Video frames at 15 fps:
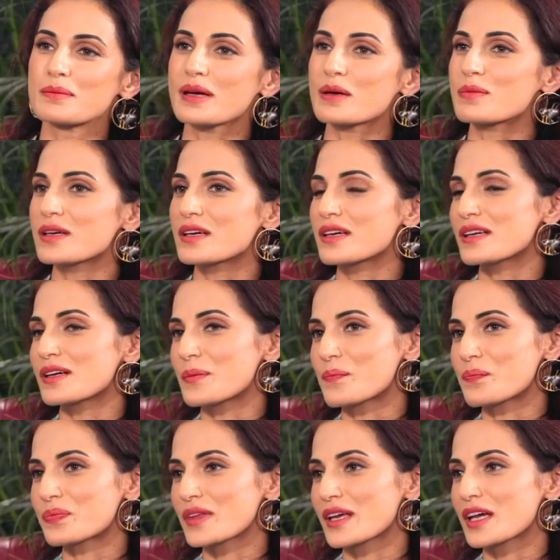maybe,
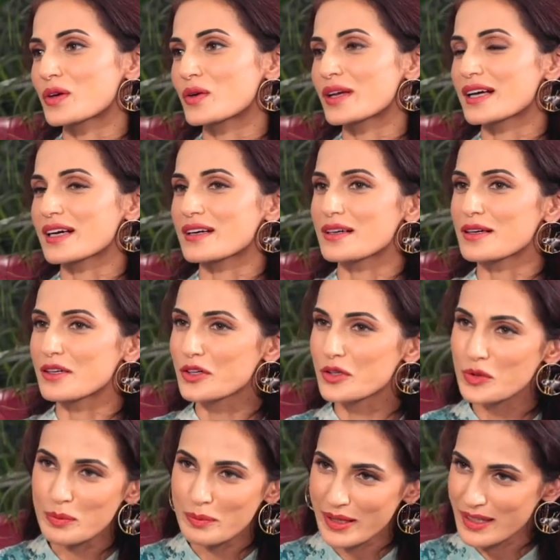you know, like a
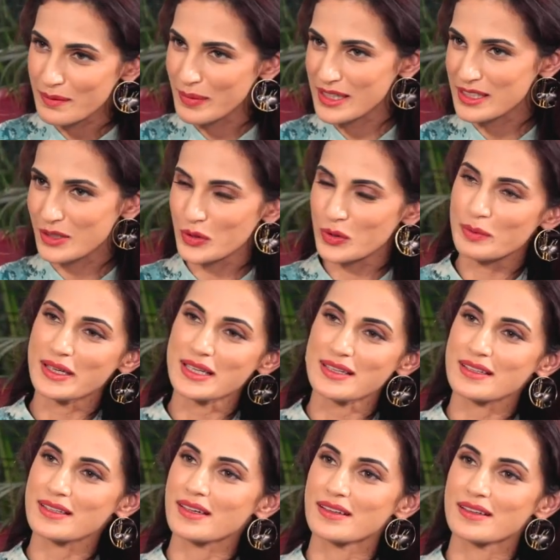grooming, pet
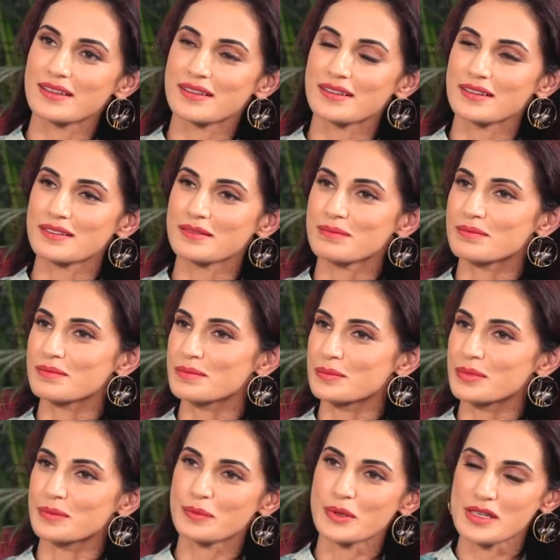grooming
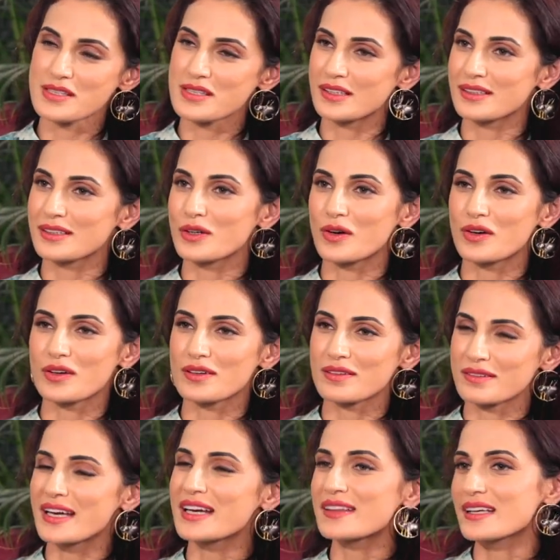person
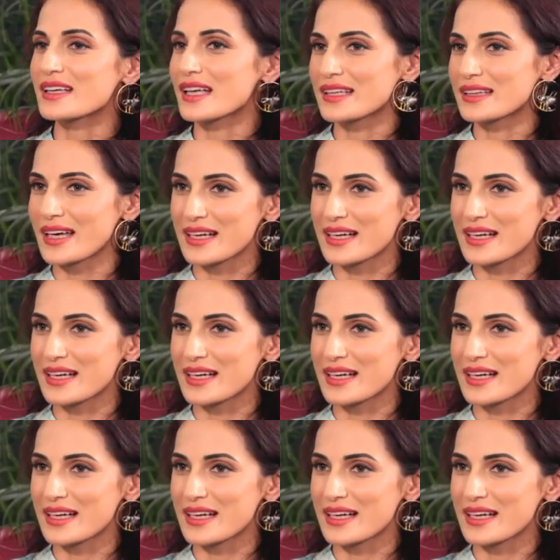or anything like